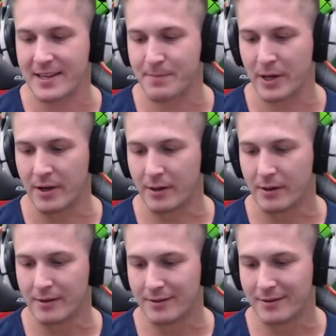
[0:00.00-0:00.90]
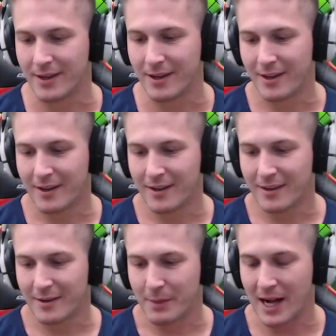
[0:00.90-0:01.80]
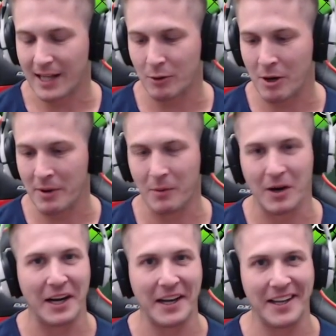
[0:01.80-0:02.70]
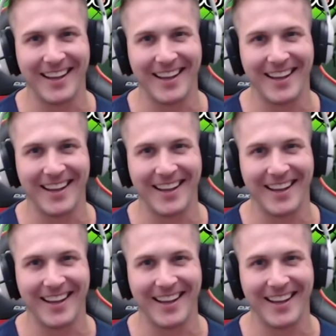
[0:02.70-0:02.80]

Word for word: Boo, but not the one we want.